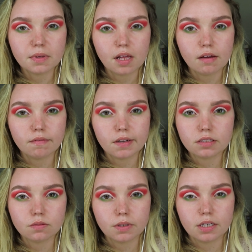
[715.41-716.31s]
of my life, I
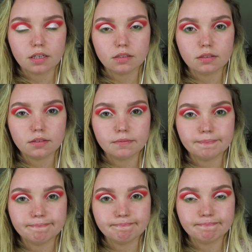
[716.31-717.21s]
swear, guys.
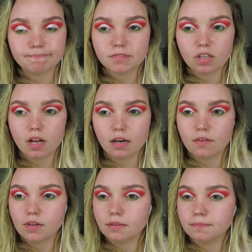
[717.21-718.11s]
Not
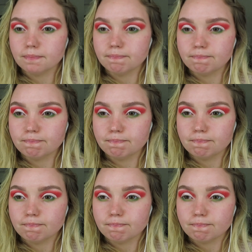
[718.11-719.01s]
even.
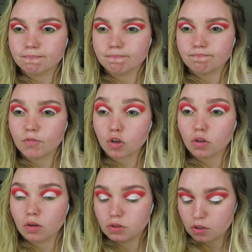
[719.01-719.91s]
They're
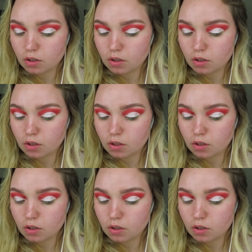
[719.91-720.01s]
close